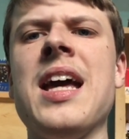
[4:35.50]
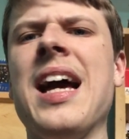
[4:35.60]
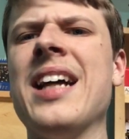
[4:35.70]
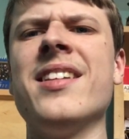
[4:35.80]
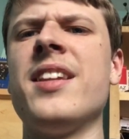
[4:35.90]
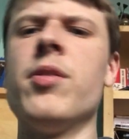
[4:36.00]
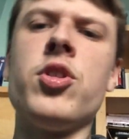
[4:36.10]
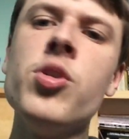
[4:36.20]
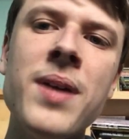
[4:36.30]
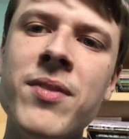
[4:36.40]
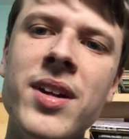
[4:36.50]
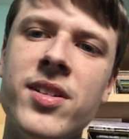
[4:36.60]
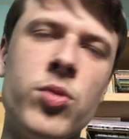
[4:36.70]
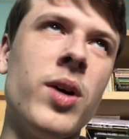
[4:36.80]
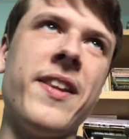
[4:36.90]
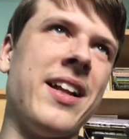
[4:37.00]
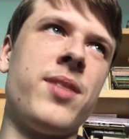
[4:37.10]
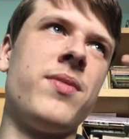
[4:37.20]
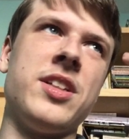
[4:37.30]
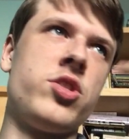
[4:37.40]
And there are two main reasons why
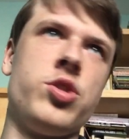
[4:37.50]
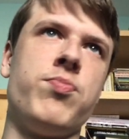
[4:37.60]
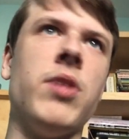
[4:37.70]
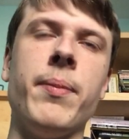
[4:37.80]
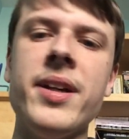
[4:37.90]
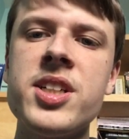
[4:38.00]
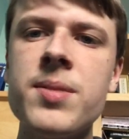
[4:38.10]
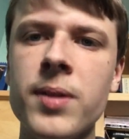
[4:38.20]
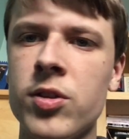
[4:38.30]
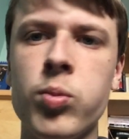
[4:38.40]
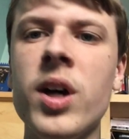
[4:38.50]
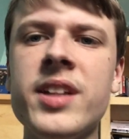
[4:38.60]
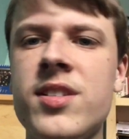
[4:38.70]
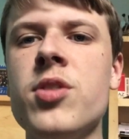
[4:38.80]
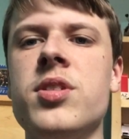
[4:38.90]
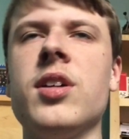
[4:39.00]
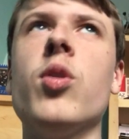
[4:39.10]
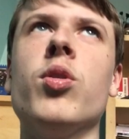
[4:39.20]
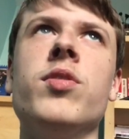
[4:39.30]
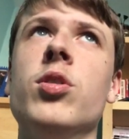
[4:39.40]
that's just rubbish. Because one, it's used in a
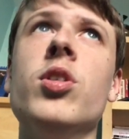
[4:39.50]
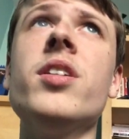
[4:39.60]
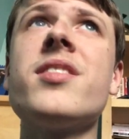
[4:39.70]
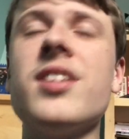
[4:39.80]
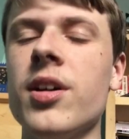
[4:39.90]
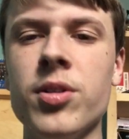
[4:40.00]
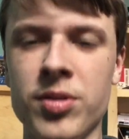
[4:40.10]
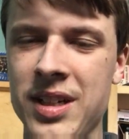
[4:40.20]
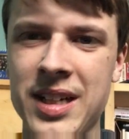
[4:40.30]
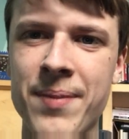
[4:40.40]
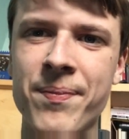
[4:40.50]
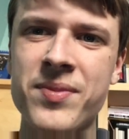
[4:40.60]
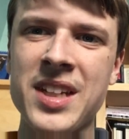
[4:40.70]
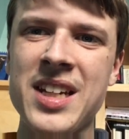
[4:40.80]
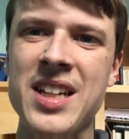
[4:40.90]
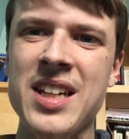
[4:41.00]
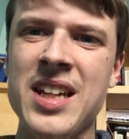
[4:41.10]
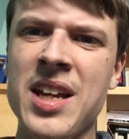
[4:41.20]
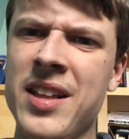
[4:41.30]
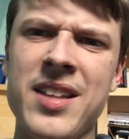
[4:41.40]
court of law, so
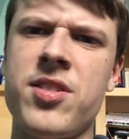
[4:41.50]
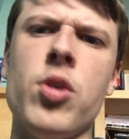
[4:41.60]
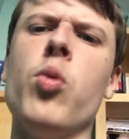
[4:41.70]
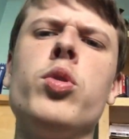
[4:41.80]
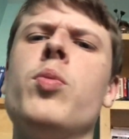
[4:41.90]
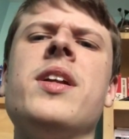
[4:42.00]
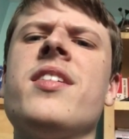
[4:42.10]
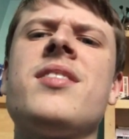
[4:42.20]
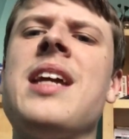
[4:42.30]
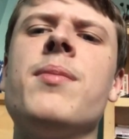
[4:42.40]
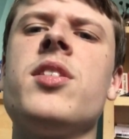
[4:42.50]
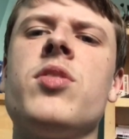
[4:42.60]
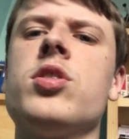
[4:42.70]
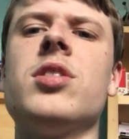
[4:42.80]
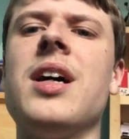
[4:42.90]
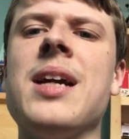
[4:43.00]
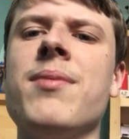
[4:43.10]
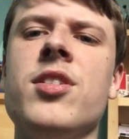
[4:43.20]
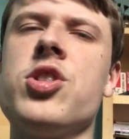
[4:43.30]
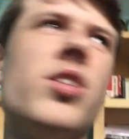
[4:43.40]
all the witness statements on
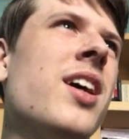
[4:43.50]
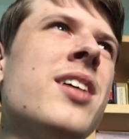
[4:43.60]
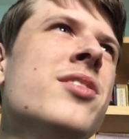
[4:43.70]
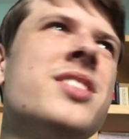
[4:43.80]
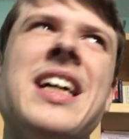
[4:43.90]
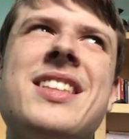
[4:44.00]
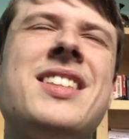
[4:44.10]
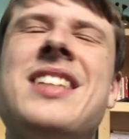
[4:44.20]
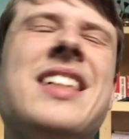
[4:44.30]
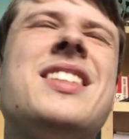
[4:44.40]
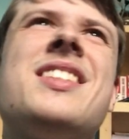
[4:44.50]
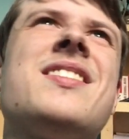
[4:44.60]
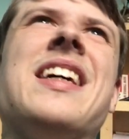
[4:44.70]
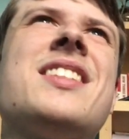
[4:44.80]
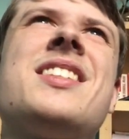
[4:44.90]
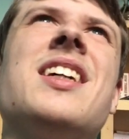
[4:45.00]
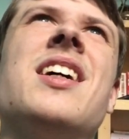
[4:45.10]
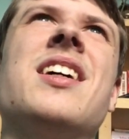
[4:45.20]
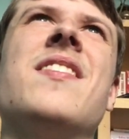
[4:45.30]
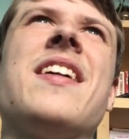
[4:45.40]
crimes and trials, that's
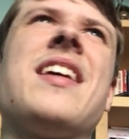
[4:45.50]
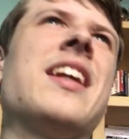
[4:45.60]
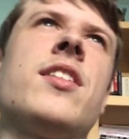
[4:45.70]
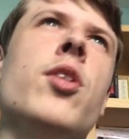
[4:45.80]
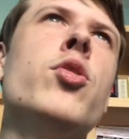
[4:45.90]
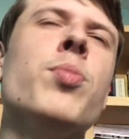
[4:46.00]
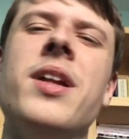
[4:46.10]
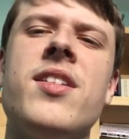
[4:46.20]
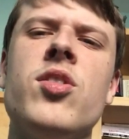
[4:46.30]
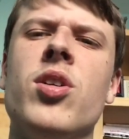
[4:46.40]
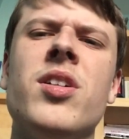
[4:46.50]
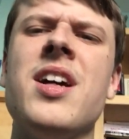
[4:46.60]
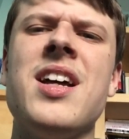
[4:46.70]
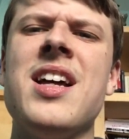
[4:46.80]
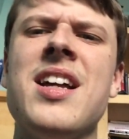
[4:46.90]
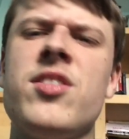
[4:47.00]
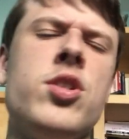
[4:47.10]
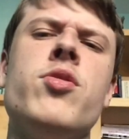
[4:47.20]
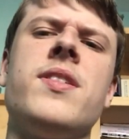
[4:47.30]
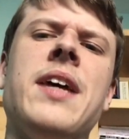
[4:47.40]
anecdotal, but it's not
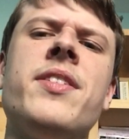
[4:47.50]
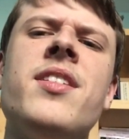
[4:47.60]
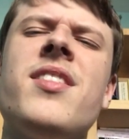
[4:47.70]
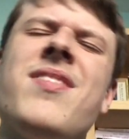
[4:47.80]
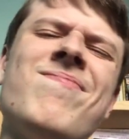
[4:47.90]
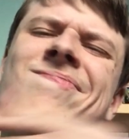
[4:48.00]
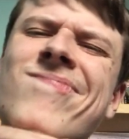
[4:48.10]
used as evidence.